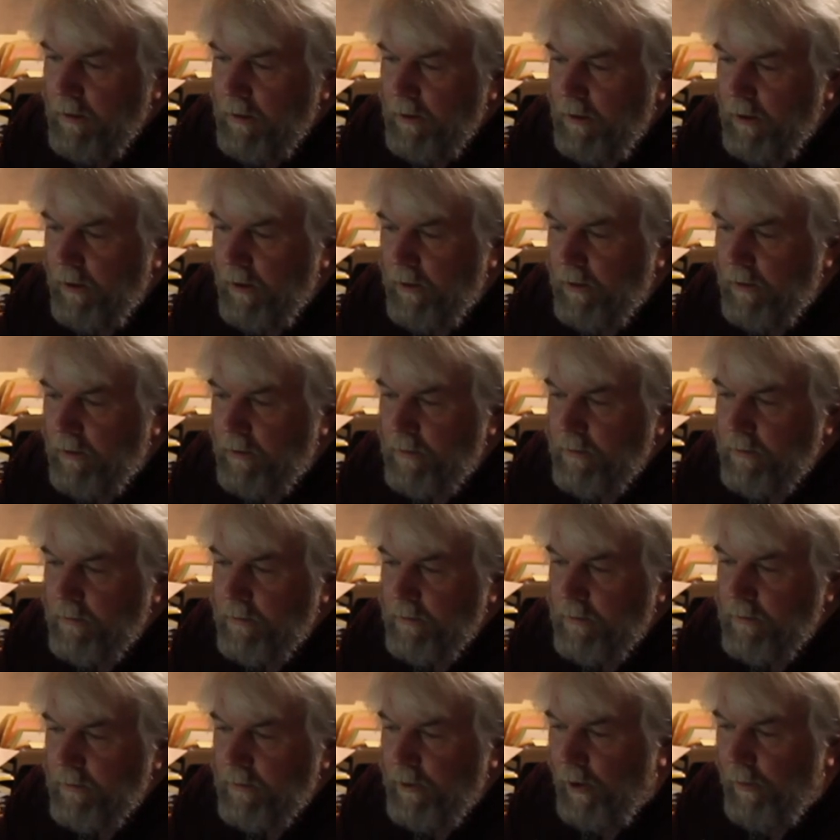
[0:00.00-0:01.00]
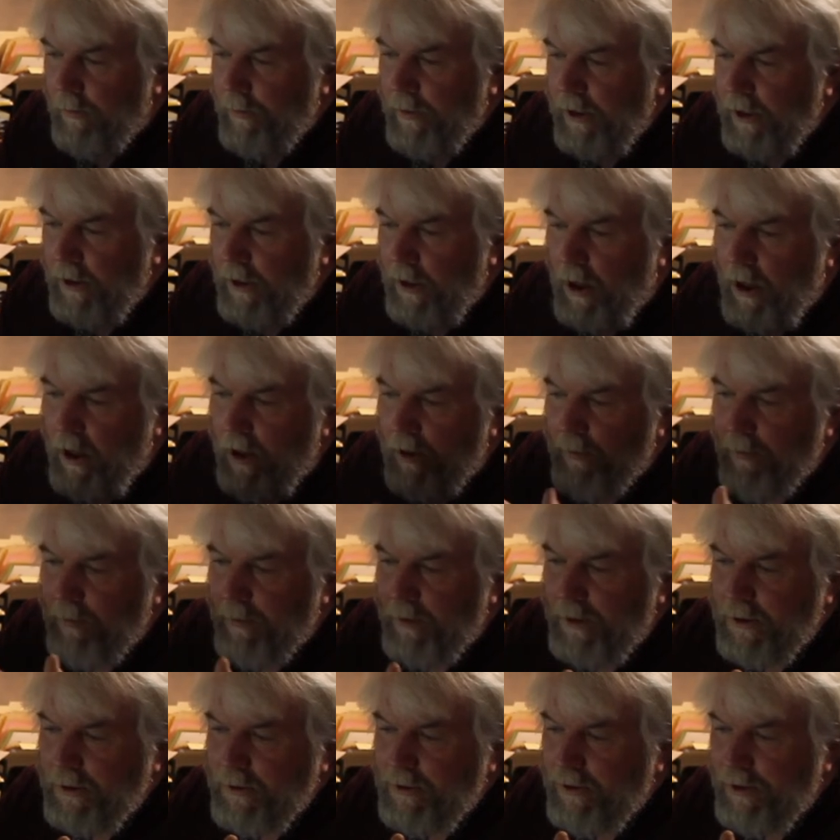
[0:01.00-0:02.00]
You know, don't be alarmed
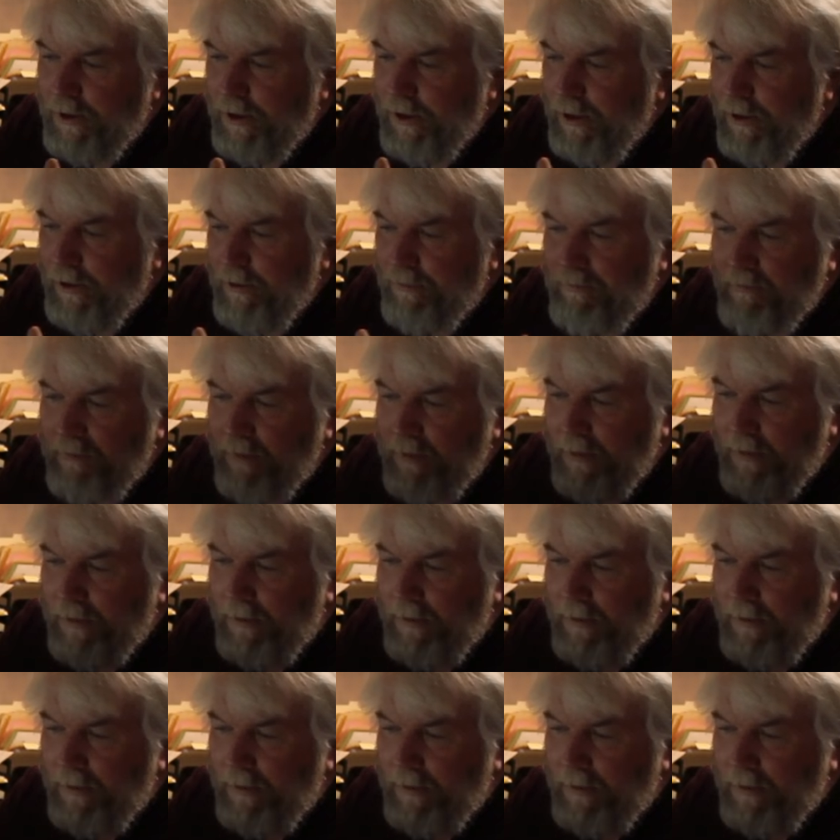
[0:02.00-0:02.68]
when you see